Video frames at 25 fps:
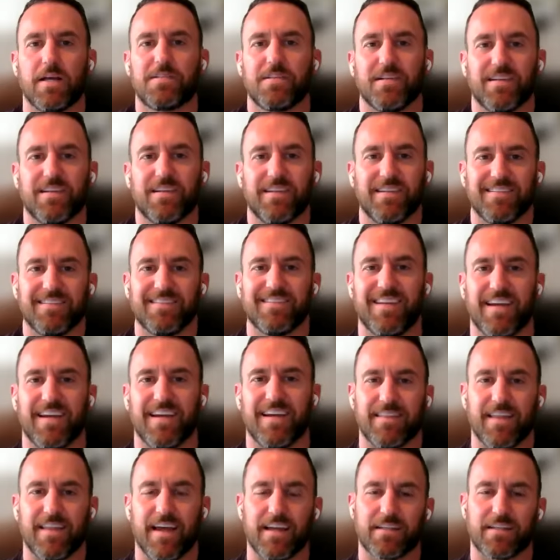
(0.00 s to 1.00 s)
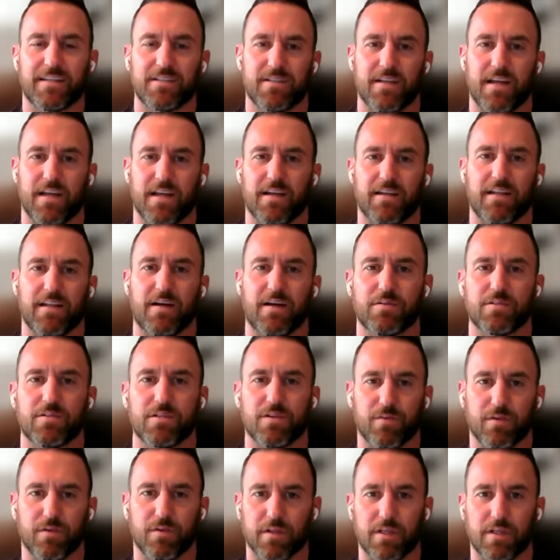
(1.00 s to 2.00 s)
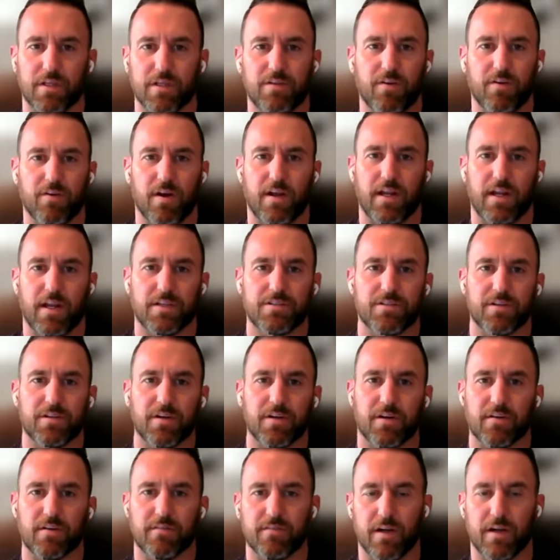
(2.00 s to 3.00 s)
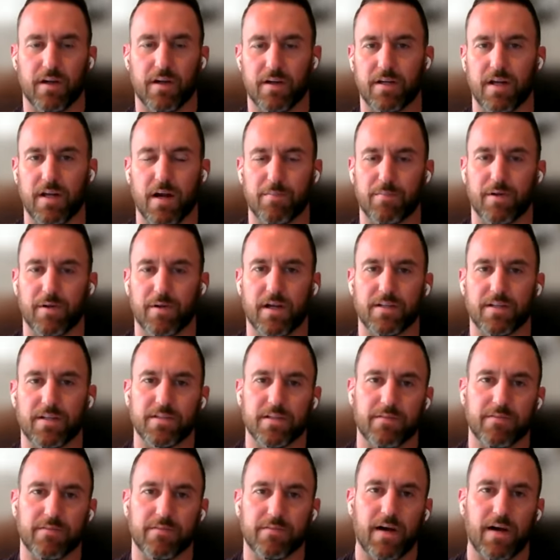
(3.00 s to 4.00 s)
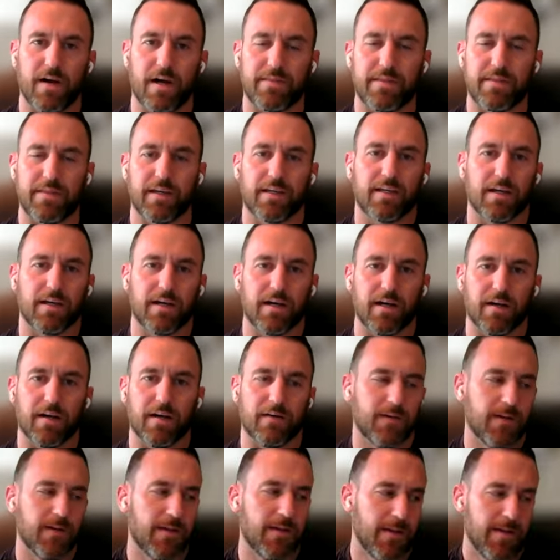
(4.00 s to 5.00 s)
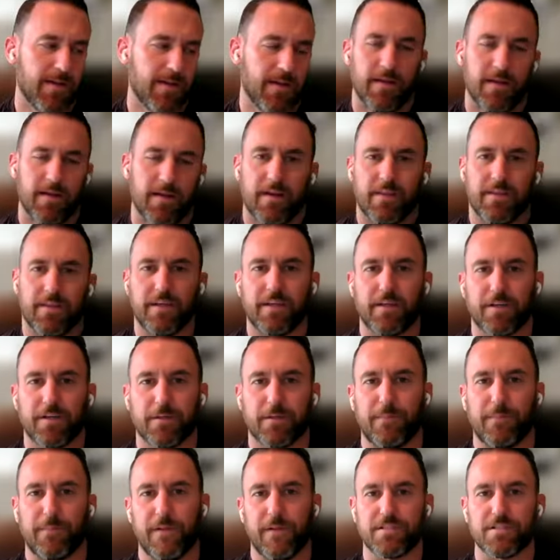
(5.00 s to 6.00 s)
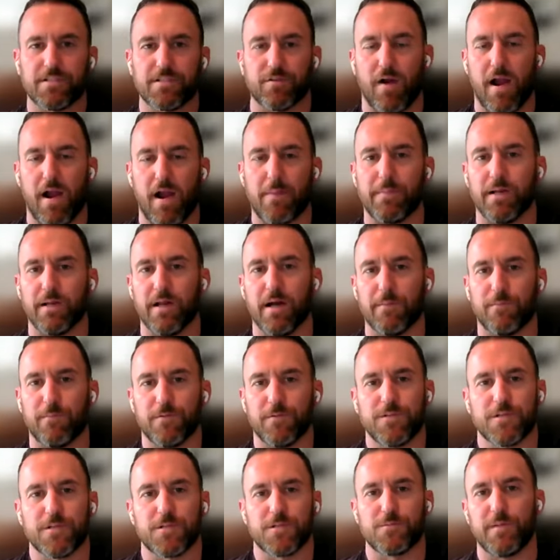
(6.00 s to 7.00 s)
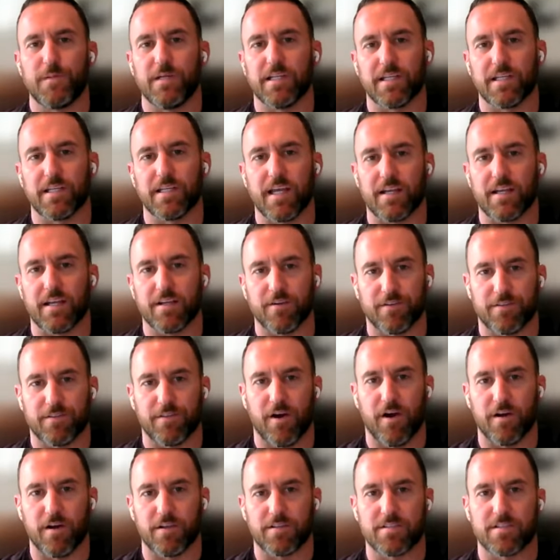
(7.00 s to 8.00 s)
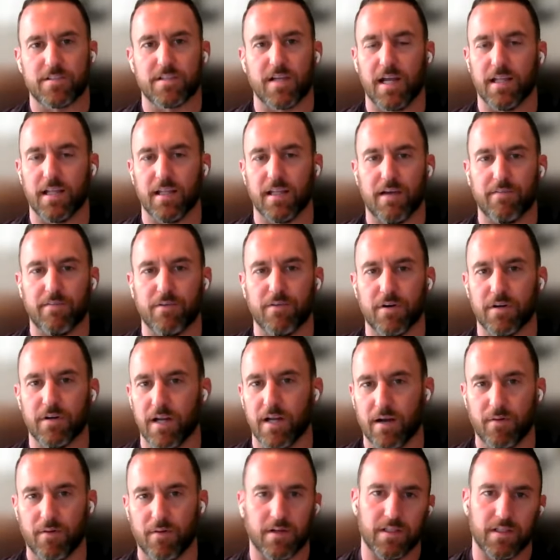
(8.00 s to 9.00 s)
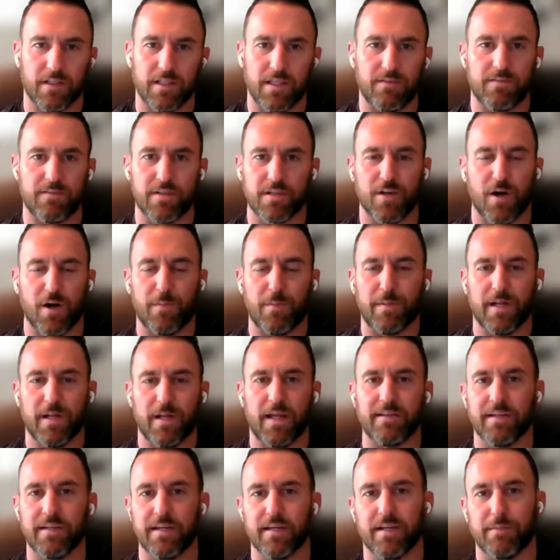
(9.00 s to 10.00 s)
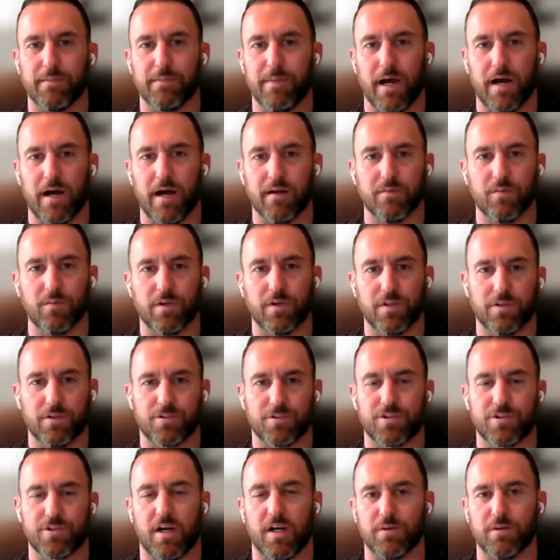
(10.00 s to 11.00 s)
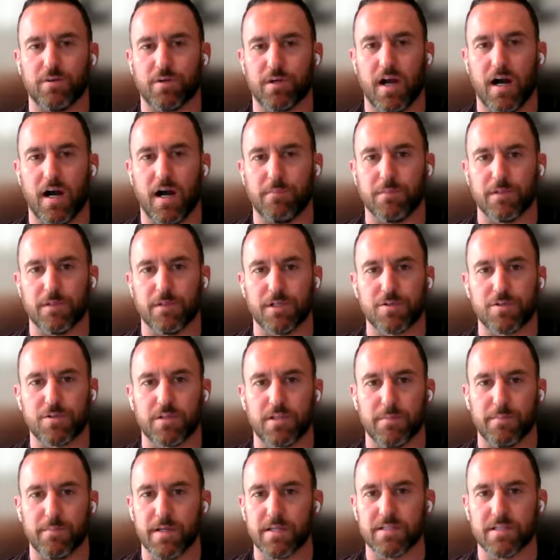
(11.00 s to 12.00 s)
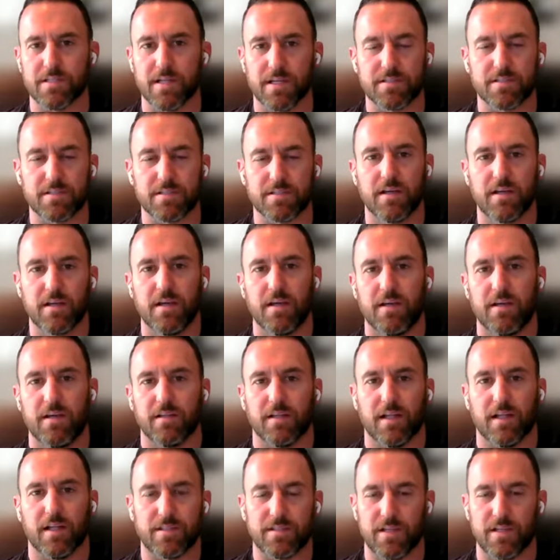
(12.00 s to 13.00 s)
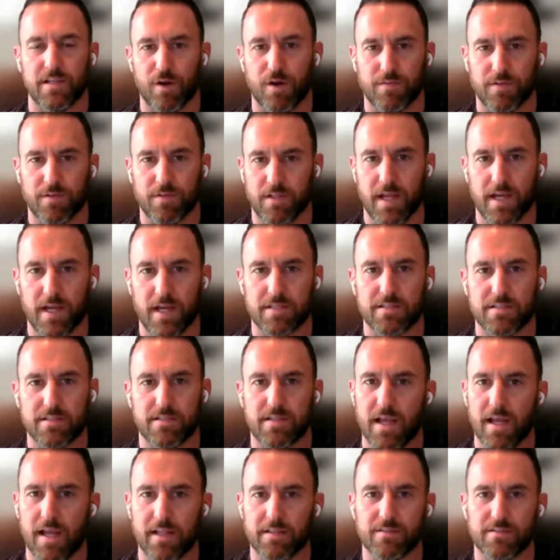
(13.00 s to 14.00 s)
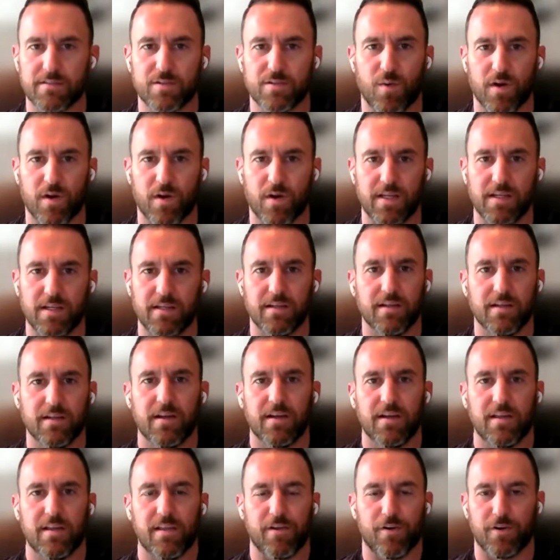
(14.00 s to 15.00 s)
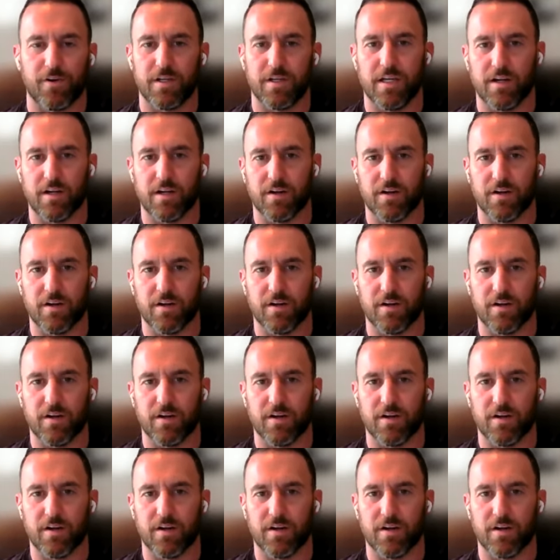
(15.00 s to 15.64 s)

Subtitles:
excellent. Yeah, thanks. That was a really great answer. Very comprehensive. I think a good place to wrap it up would just be to get your thoughts high level, and I want to leave this open-ended about what you're trying to accomplish with the business, let's say over the next 10, 20, 30